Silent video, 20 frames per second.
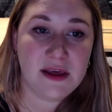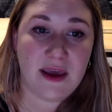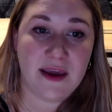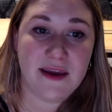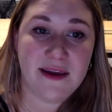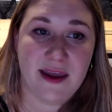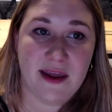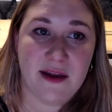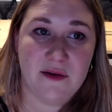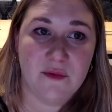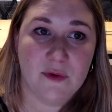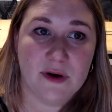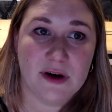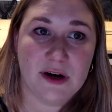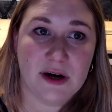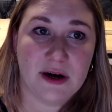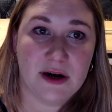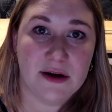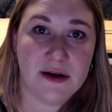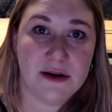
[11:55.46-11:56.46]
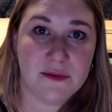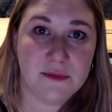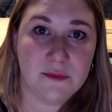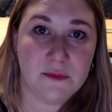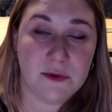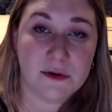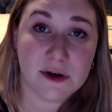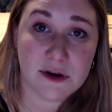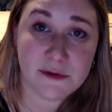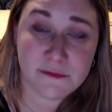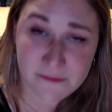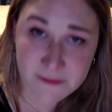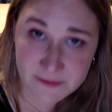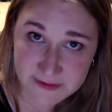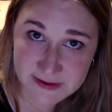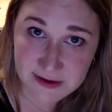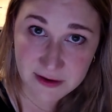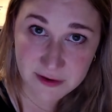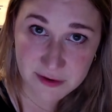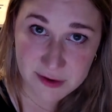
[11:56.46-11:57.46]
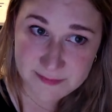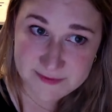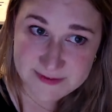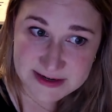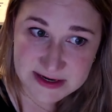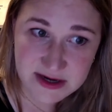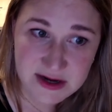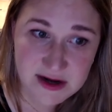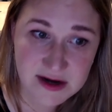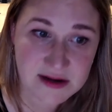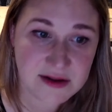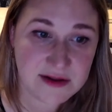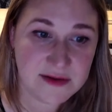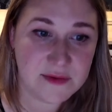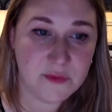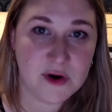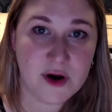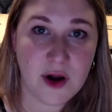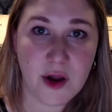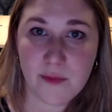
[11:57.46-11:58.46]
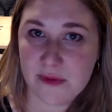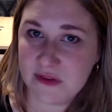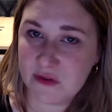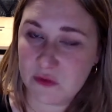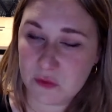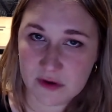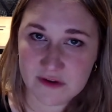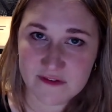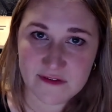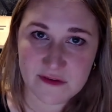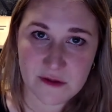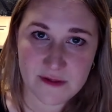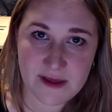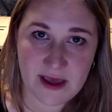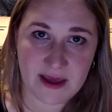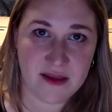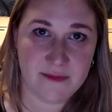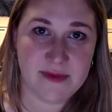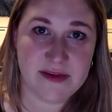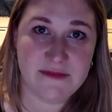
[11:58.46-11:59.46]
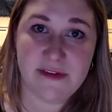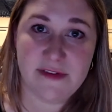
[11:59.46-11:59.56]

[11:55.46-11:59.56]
Again, we're fully encrypted, we're open source, so that can be